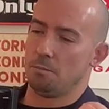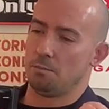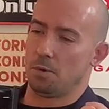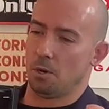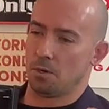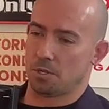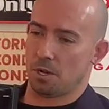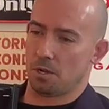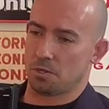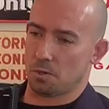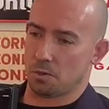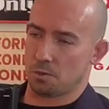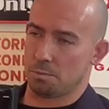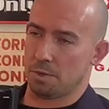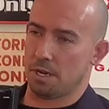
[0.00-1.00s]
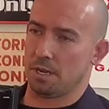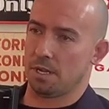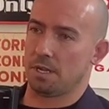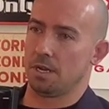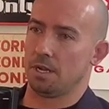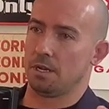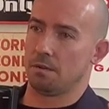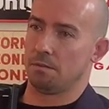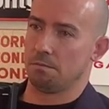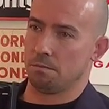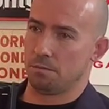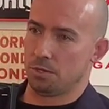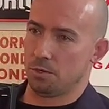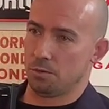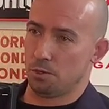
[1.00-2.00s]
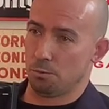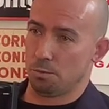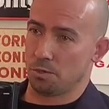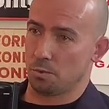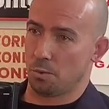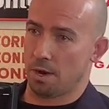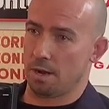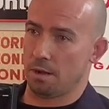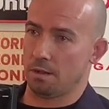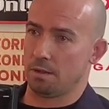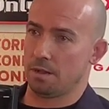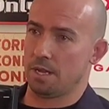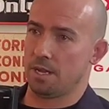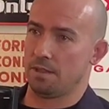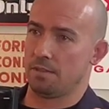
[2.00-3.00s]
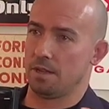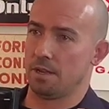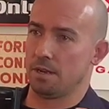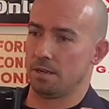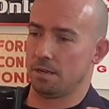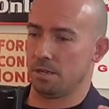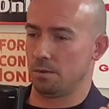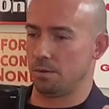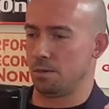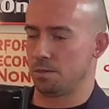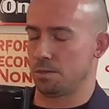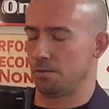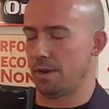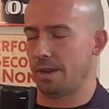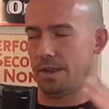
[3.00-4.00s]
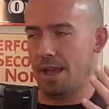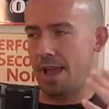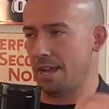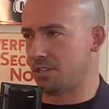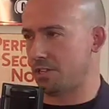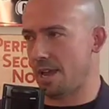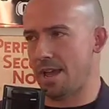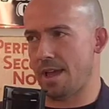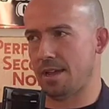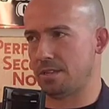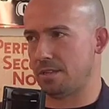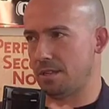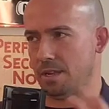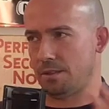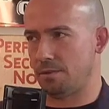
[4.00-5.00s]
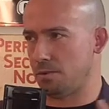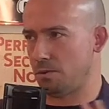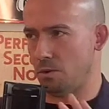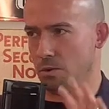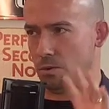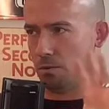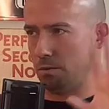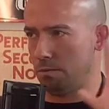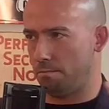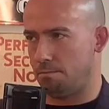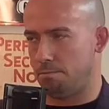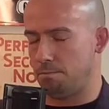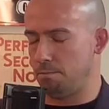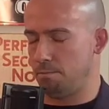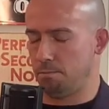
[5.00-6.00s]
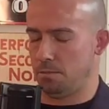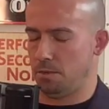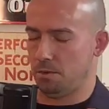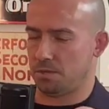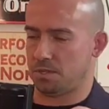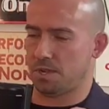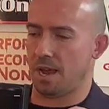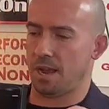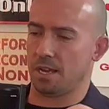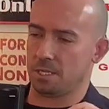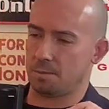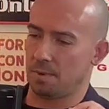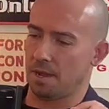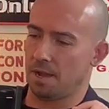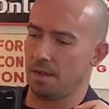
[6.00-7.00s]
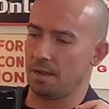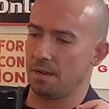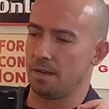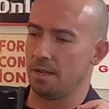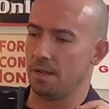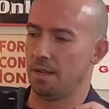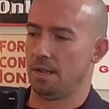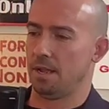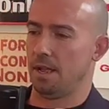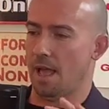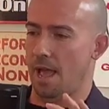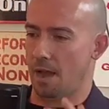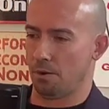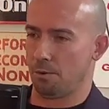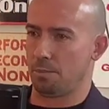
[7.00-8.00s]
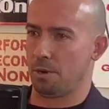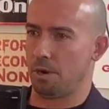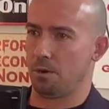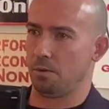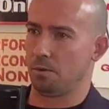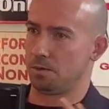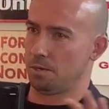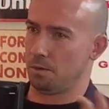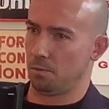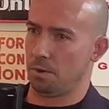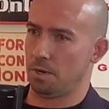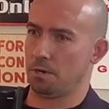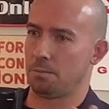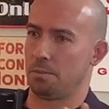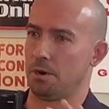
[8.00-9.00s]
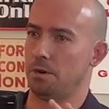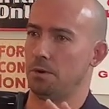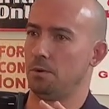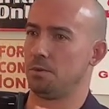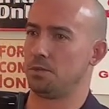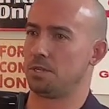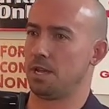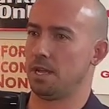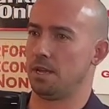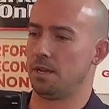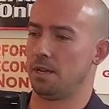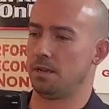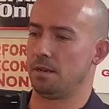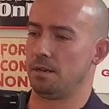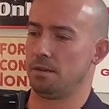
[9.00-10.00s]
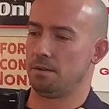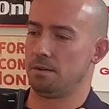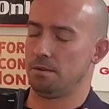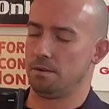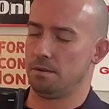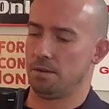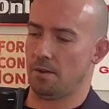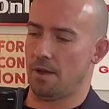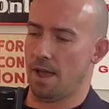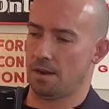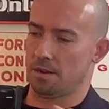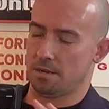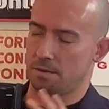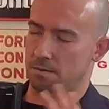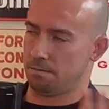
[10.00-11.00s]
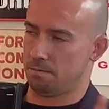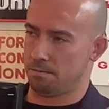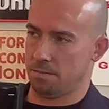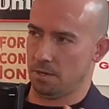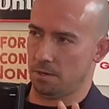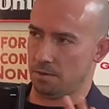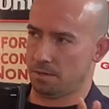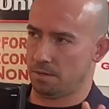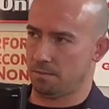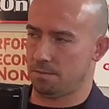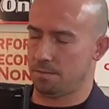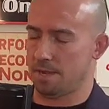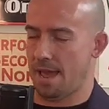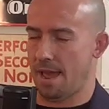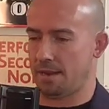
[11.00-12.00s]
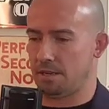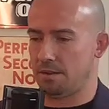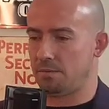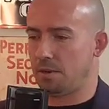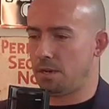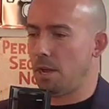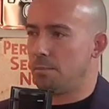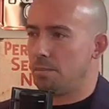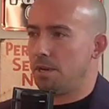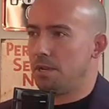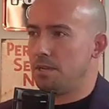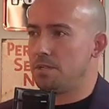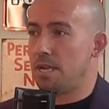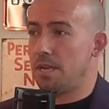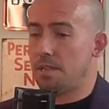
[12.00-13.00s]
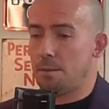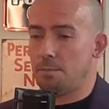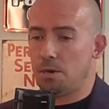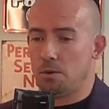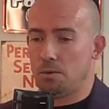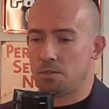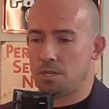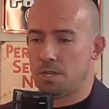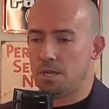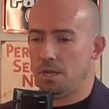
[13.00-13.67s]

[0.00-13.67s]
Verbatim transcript: posting on social media, YouTube as well. And then, you know, using the right hashtags, and like, there's a whole, you know, science behind how to post and when to post, and, you know, how to, you know, tag different companies in that post.